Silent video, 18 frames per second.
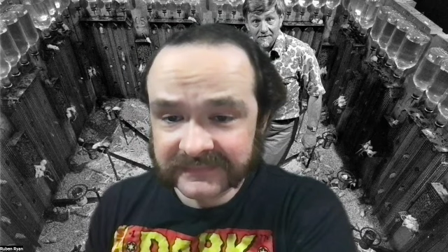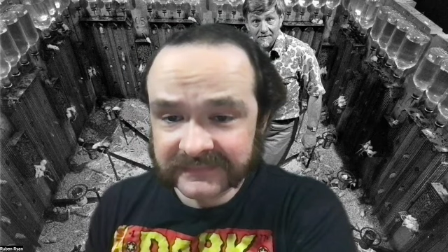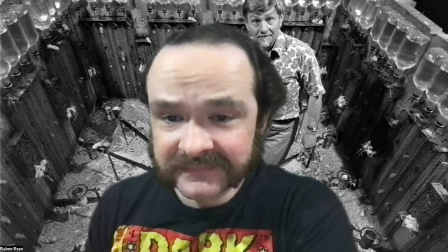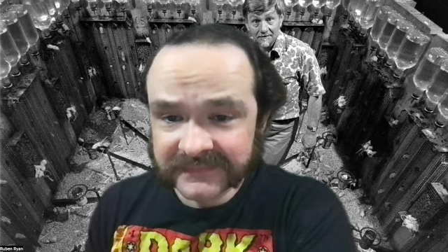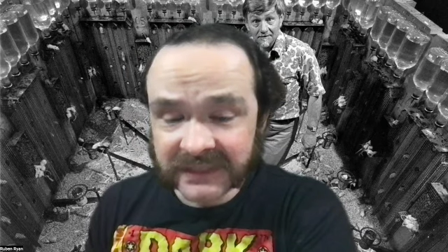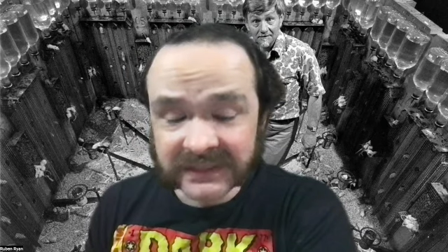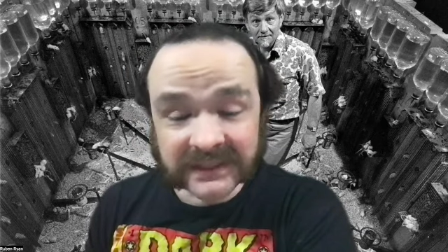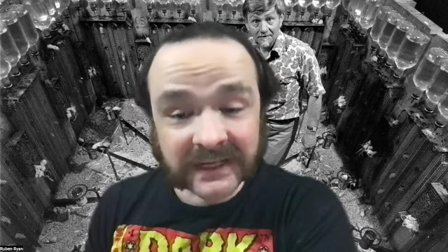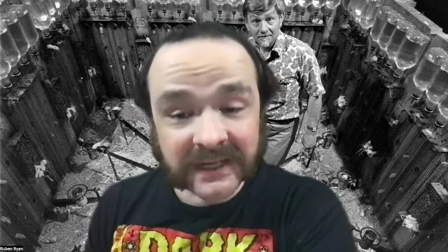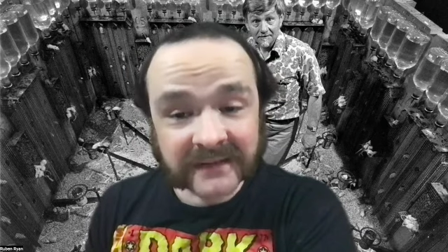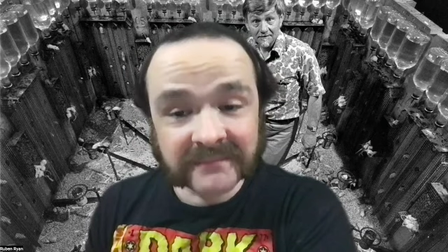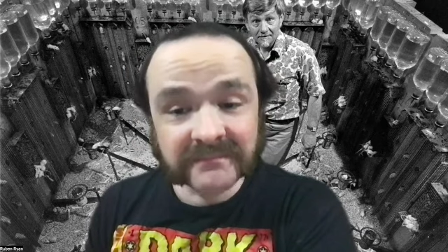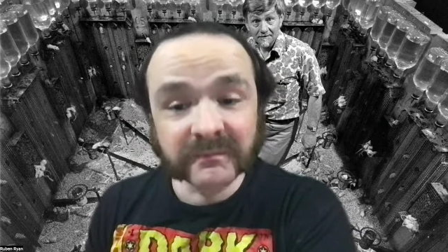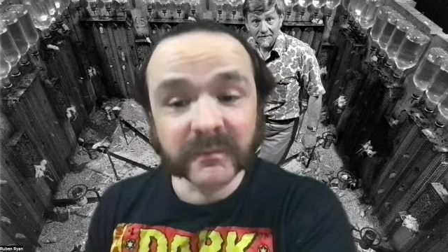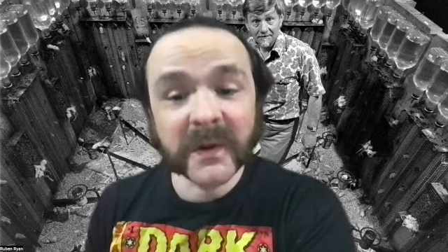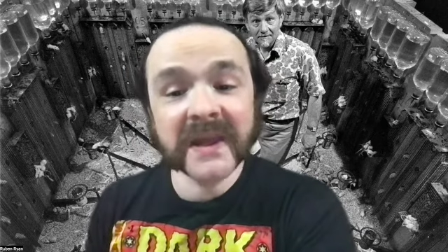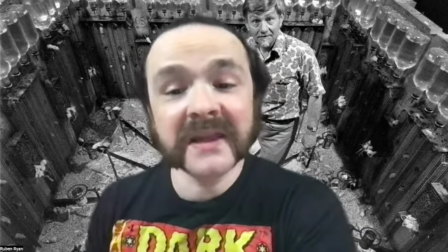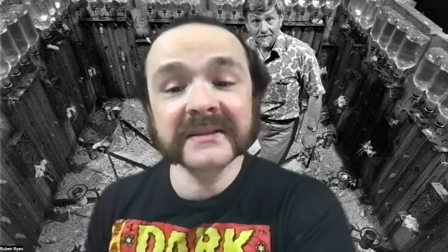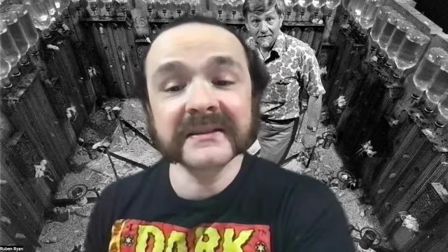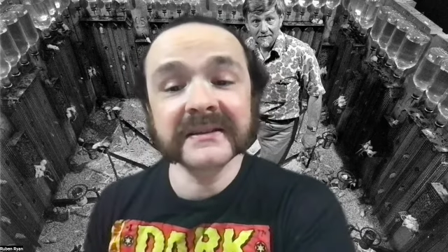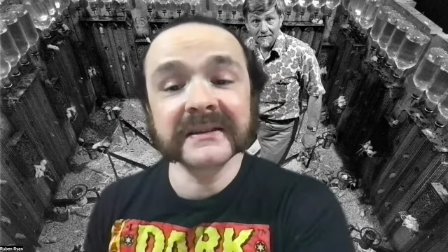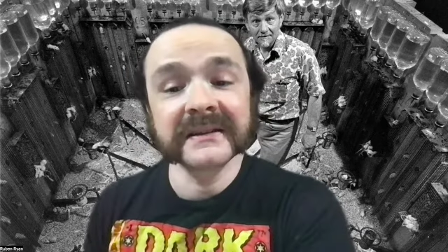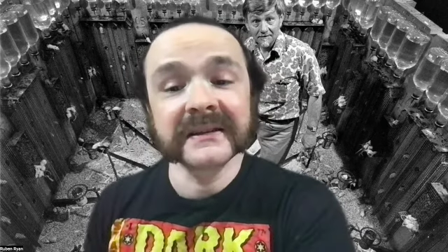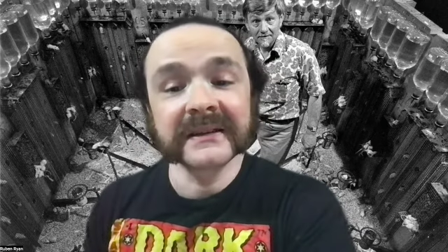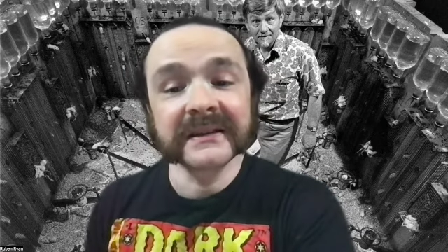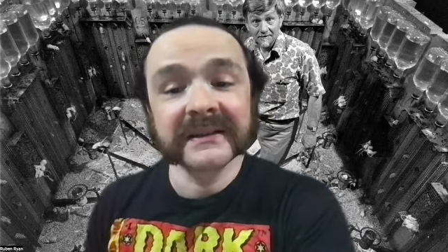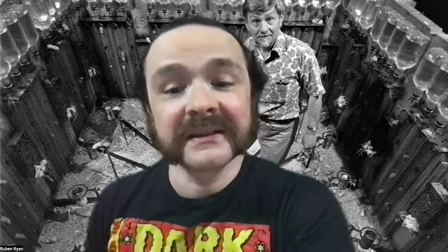Because it had Mwyn,
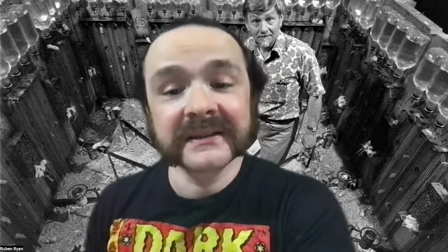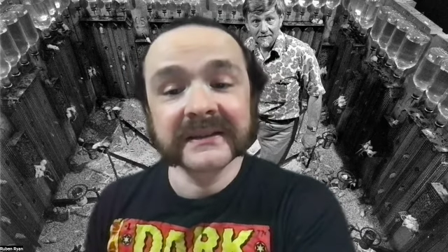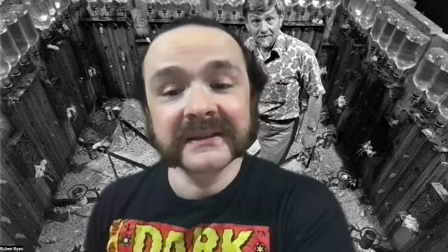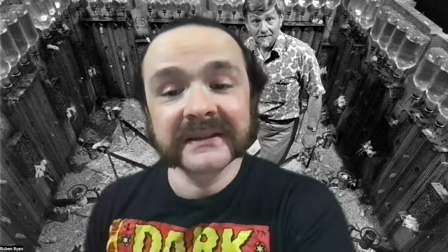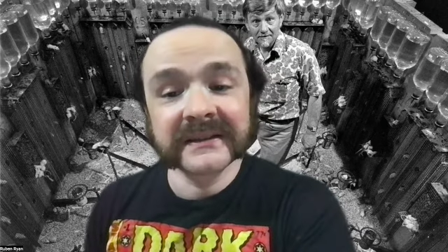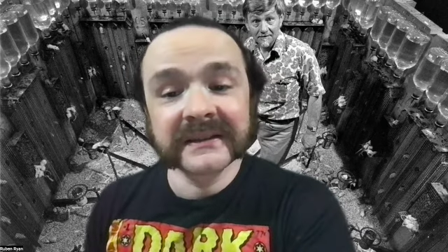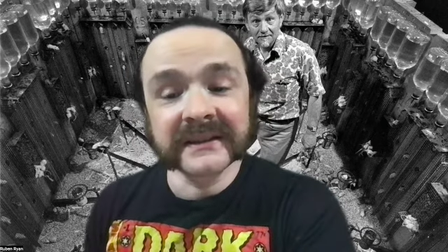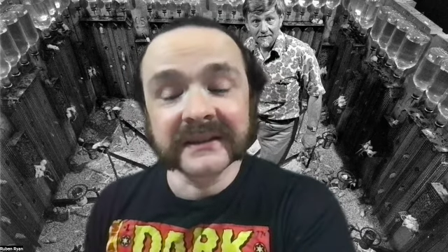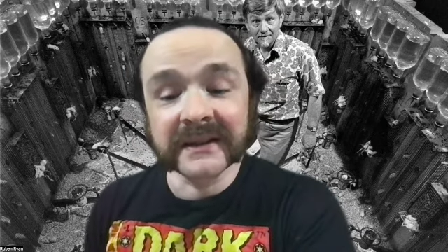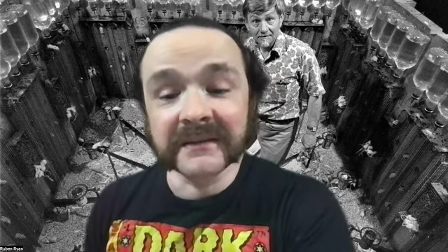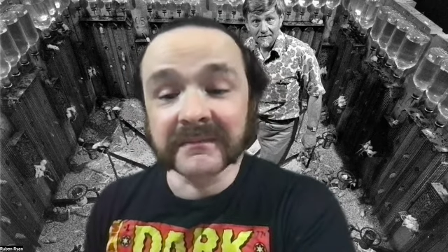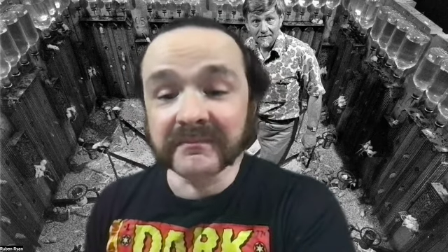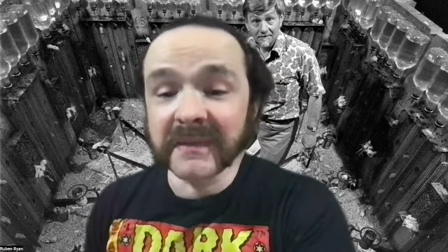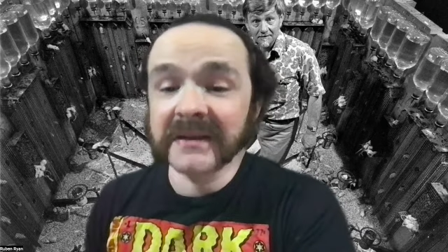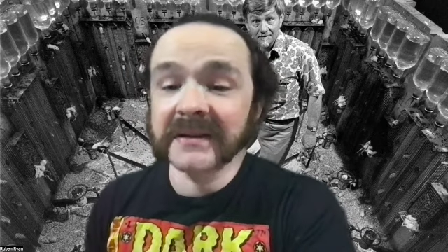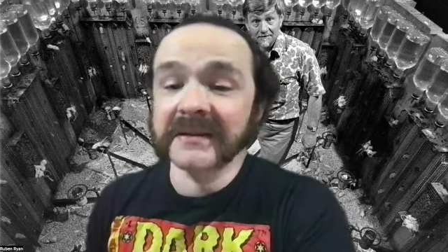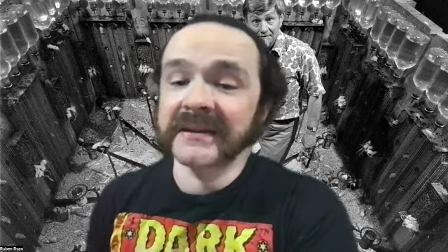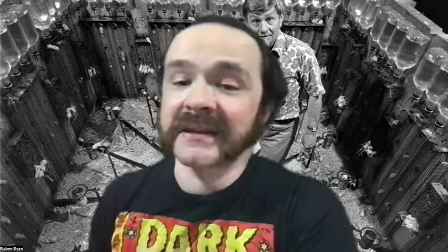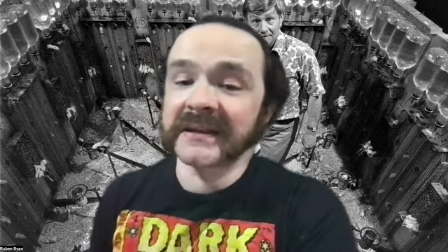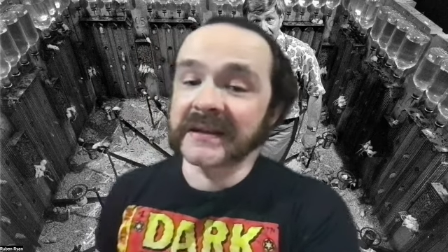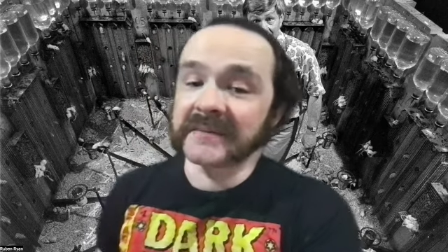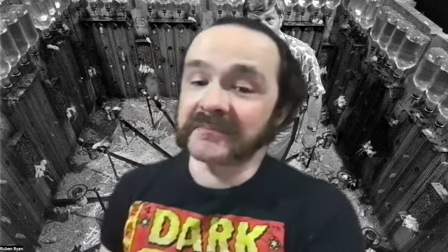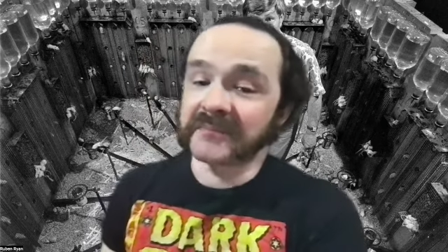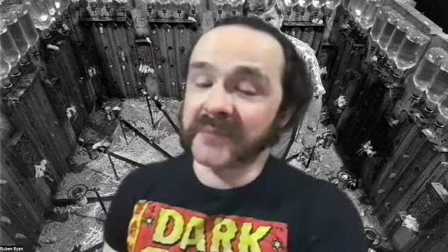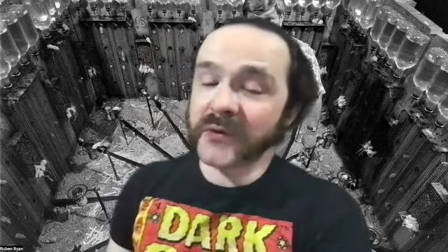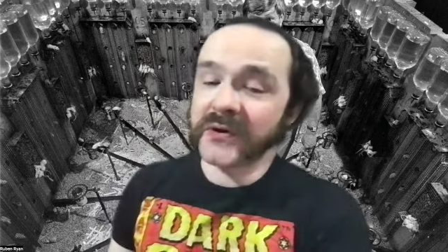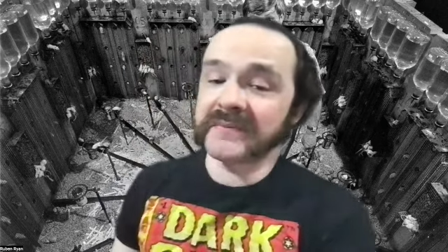it
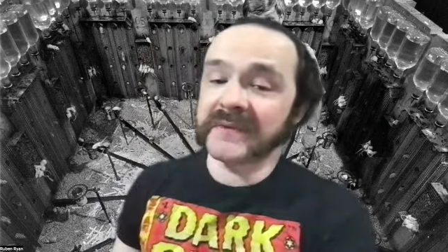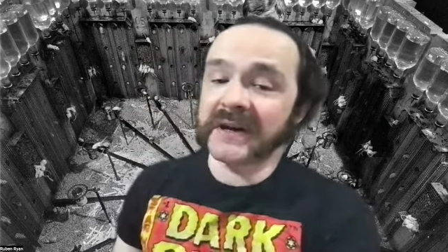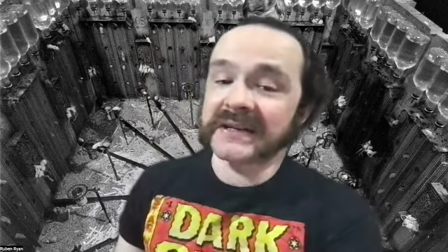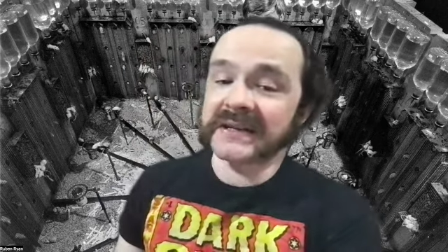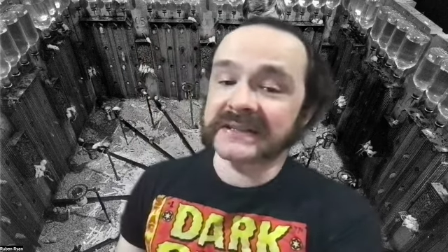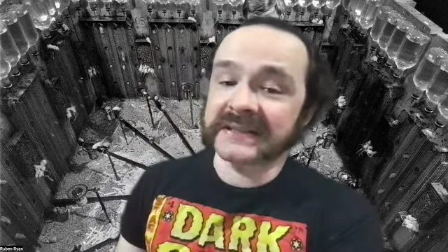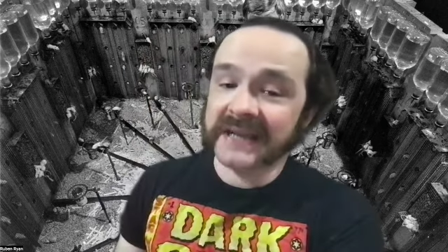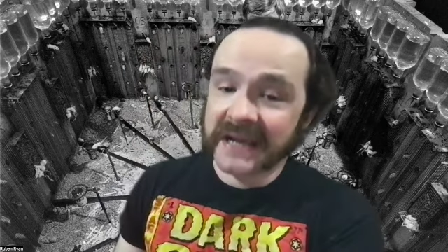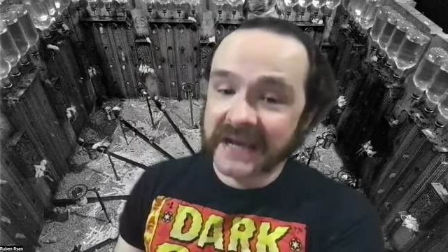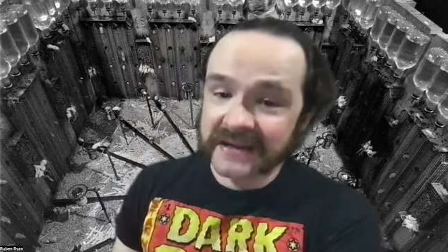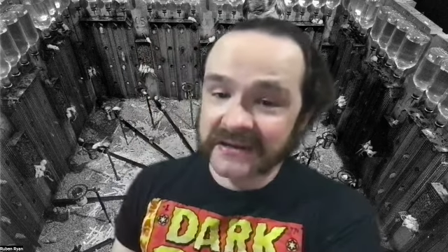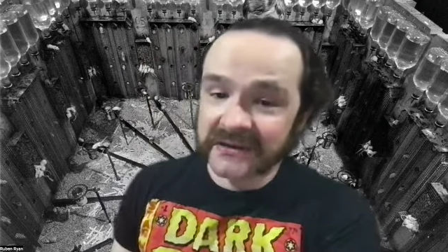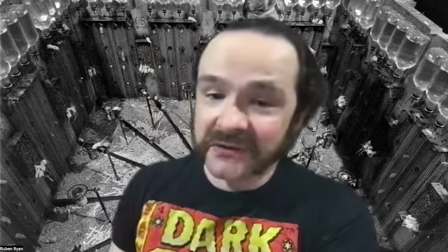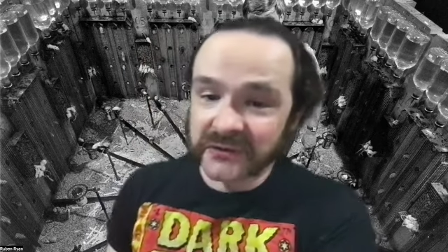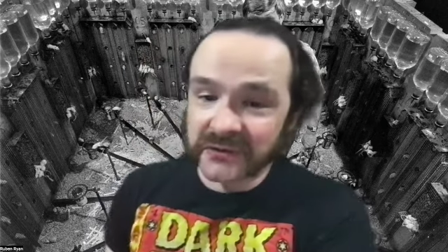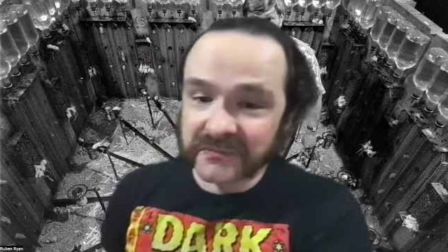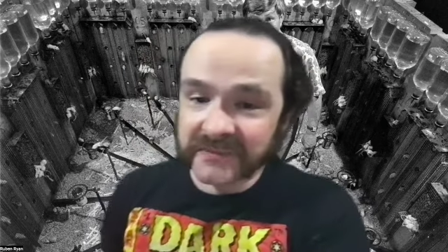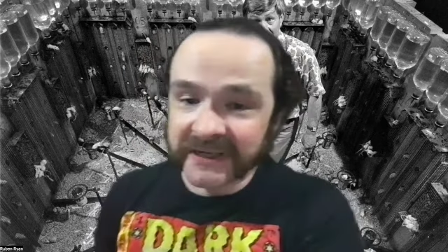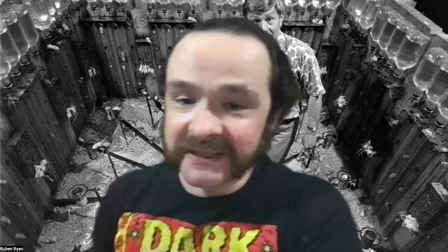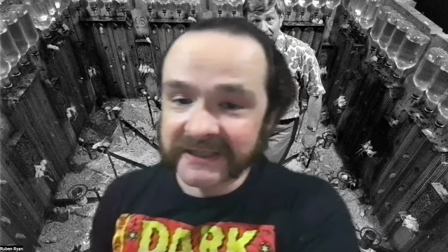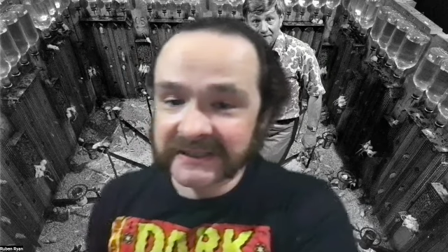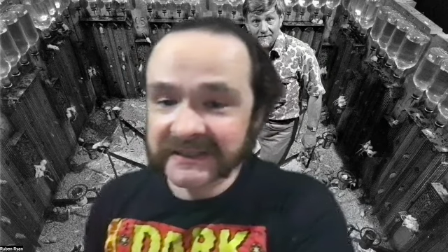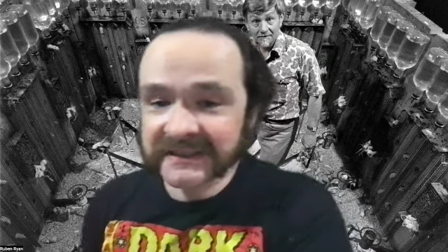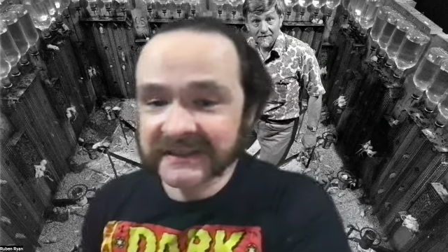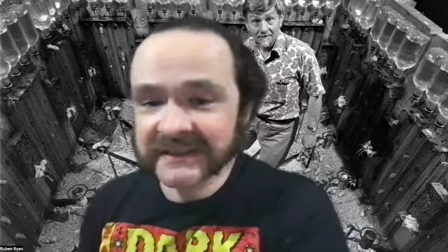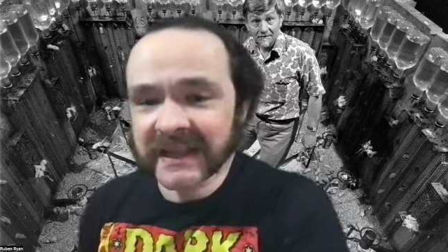had boy mice and girl mice.